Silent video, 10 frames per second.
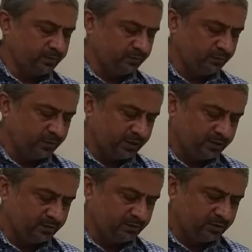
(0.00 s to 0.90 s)

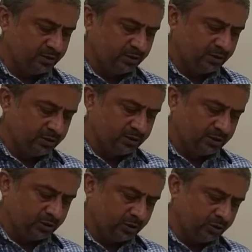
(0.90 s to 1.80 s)
Whereas
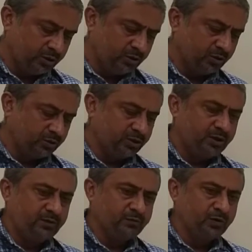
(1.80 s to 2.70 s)
on the
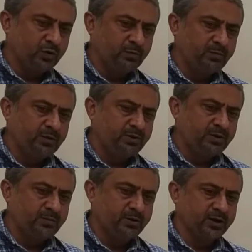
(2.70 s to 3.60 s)
contrary, for
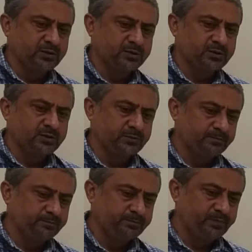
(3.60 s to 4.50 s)
complementary products,
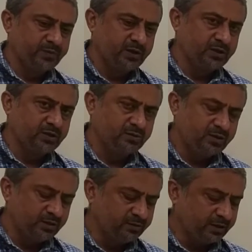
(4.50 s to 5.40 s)
it is
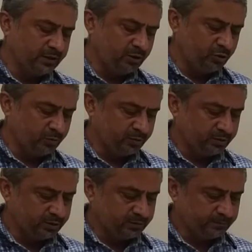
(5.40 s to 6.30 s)
exactly the opposite.